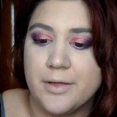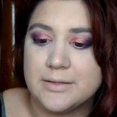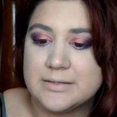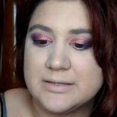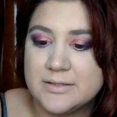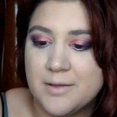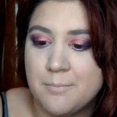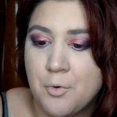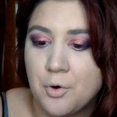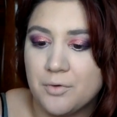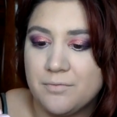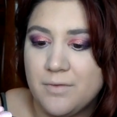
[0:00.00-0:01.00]
This is the
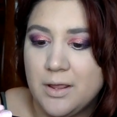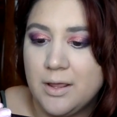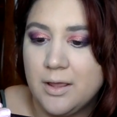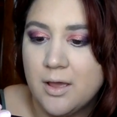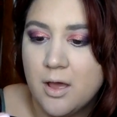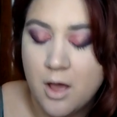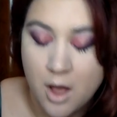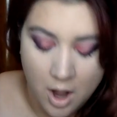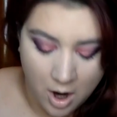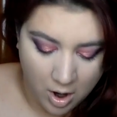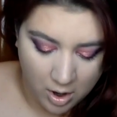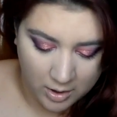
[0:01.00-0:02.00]
Morphe
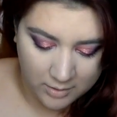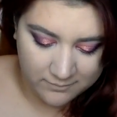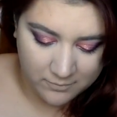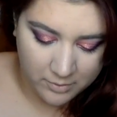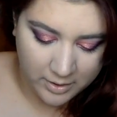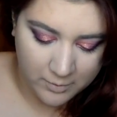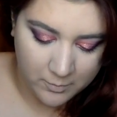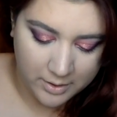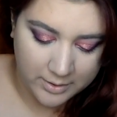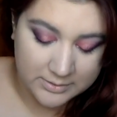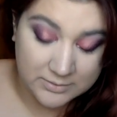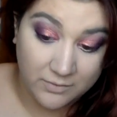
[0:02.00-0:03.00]

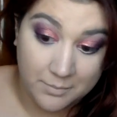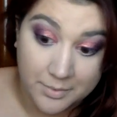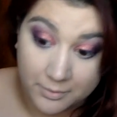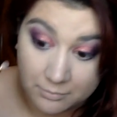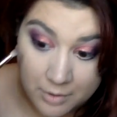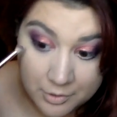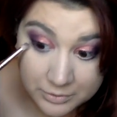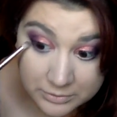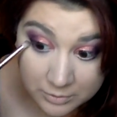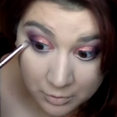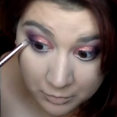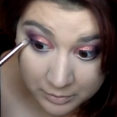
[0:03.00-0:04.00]
R41s from their Rose
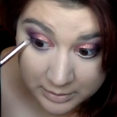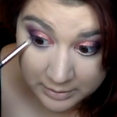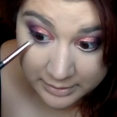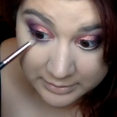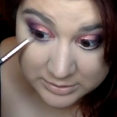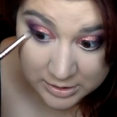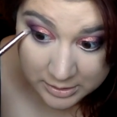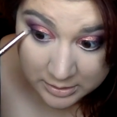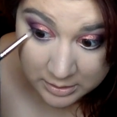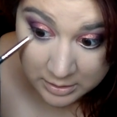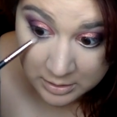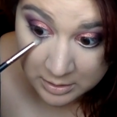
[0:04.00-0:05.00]
Gold collection,
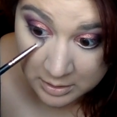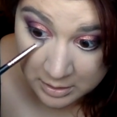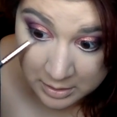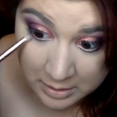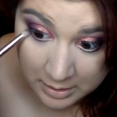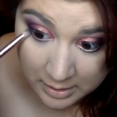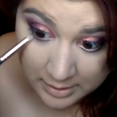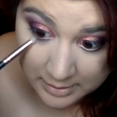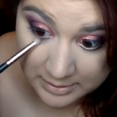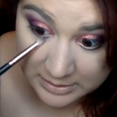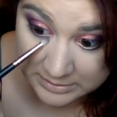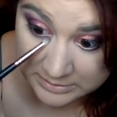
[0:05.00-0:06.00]
and it
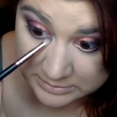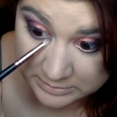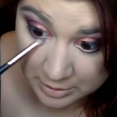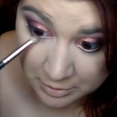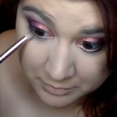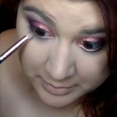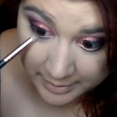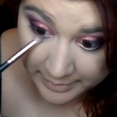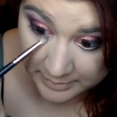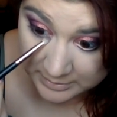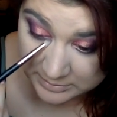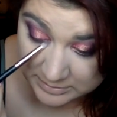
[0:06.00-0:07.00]
is so
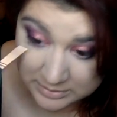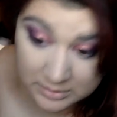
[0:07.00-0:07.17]
nice.